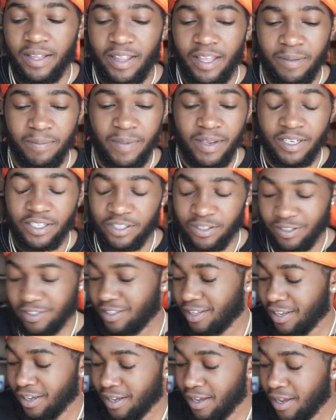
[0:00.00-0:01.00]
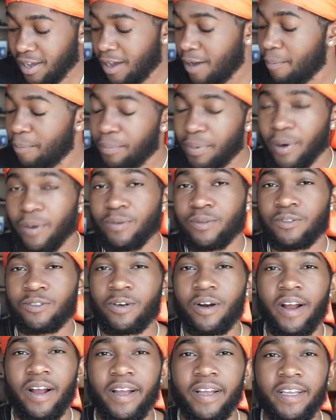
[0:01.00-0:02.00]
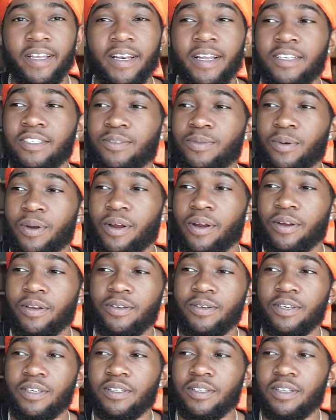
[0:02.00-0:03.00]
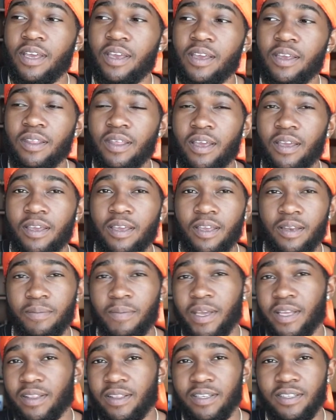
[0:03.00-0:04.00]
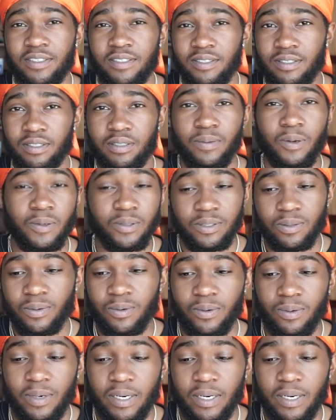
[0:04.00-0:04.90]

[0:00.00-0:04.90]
Like, make sure it's like bone dry. And I swear you can take like and make these disposable